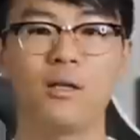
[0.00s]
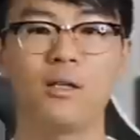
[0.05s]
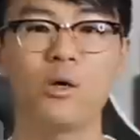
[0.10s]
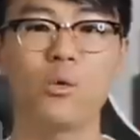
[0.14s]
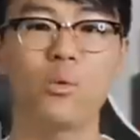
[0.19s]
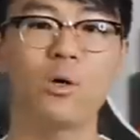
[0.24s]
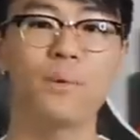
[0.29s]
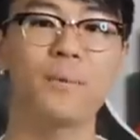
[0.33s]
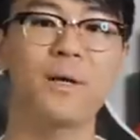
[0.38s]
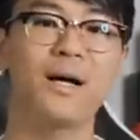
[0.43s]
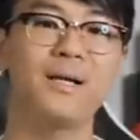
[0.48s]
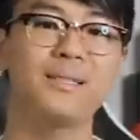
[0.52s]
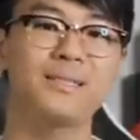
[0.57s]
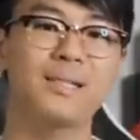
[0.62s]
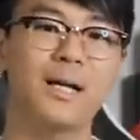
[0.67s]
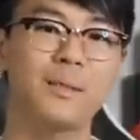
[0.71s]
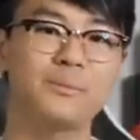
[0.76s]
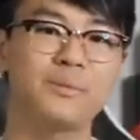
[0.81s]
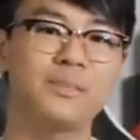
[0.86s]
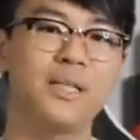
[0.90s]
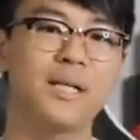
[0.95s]
Yo what up guys
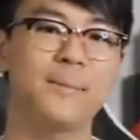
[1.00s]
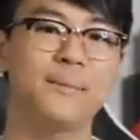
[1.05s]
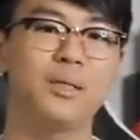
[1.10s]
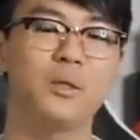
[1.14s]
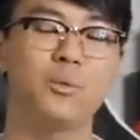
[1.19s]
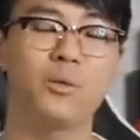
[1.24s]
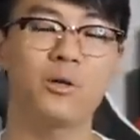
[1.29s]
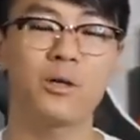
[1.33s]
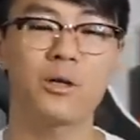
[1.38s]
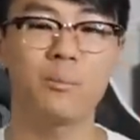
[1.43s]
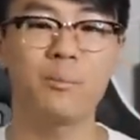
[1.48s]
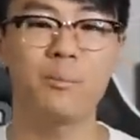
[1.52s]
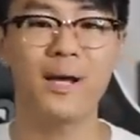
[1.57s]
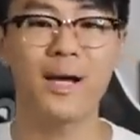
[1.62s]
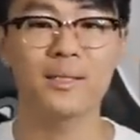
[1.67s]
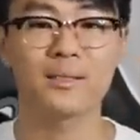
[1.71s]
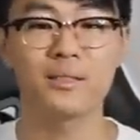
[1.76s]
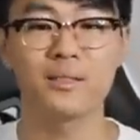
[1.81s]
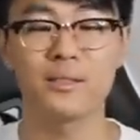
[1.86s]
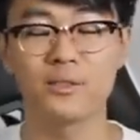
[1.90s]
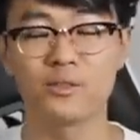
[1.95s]
I'm Sammy and welcome
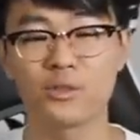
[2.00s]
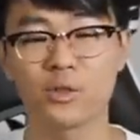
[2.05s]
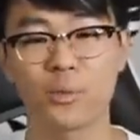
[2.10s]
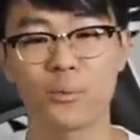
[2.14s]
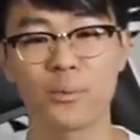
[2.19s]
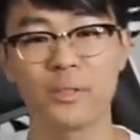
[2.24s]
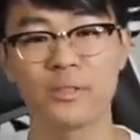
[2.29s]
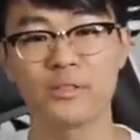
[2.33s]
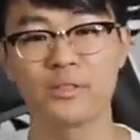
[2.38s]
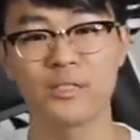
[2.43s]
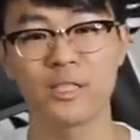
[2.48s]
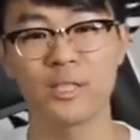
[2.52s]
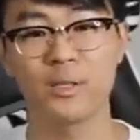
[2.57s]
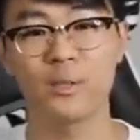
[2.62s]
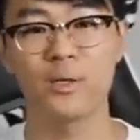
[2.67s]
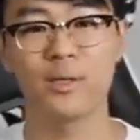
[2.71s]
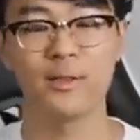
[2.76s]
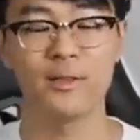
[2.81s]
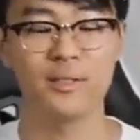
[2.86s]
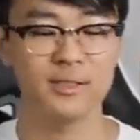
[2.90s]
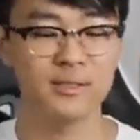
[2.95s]
back to the Sole Brothers channel
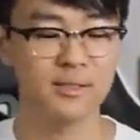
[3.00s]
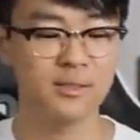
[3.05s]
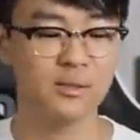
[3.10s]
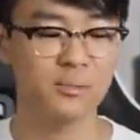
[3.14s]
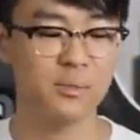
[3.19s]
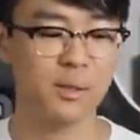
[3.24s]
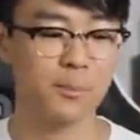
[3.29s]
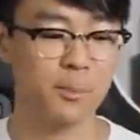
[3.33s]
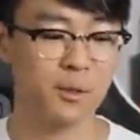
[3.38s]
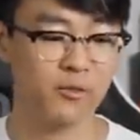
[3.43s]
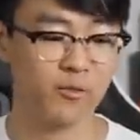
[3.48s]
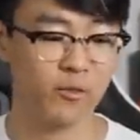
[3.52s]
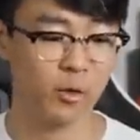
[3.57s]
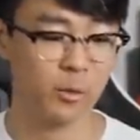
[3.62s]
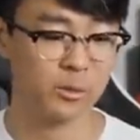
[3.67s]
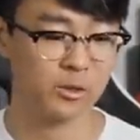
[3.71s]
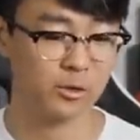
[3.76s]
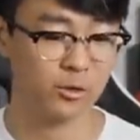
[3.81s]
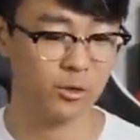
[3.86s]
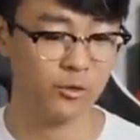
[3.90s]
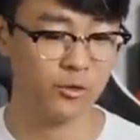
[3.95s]
and this is my
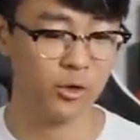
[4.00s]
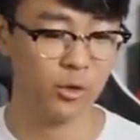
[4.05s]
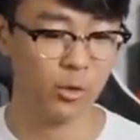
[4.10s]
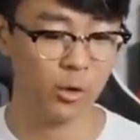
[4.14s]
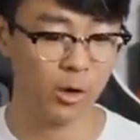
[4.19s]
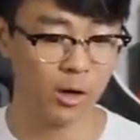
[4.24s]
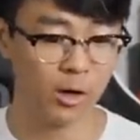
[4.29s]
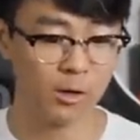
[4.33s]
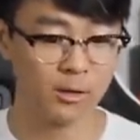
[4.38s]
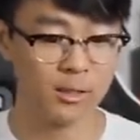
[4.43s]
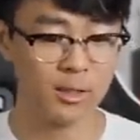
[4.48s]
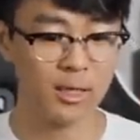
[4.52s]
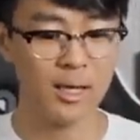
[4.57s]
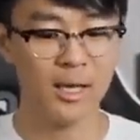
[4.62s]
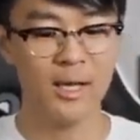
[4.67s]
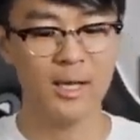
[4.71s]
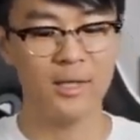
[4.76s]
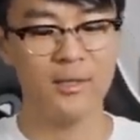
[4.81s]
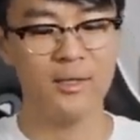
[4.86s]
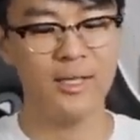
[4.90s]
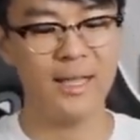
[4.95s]
performance review on
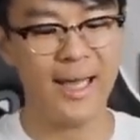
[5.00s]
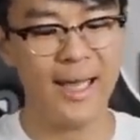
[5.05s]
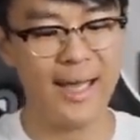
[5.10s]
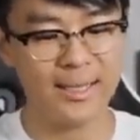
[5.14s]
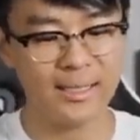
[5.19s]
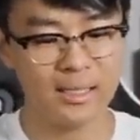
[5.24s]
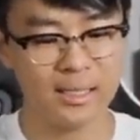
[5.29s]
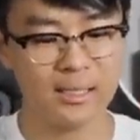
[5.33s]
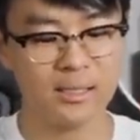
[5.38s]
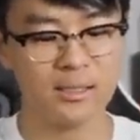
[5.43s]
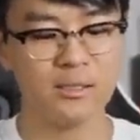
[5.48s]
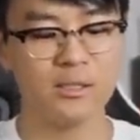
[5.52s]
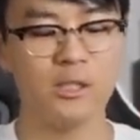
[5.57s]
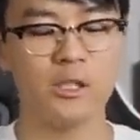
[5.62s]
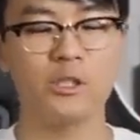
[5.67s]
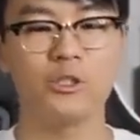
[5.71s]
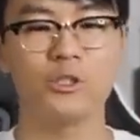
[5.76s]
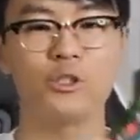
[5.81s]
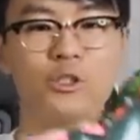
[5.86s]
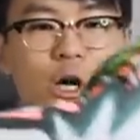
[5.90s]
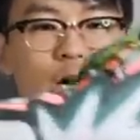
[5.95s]
the Anta
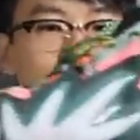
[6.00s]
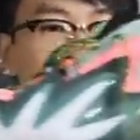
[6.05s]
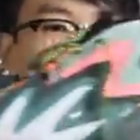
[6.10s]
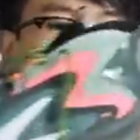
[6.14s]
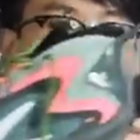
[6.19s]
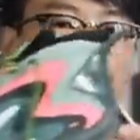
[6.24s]
Shock the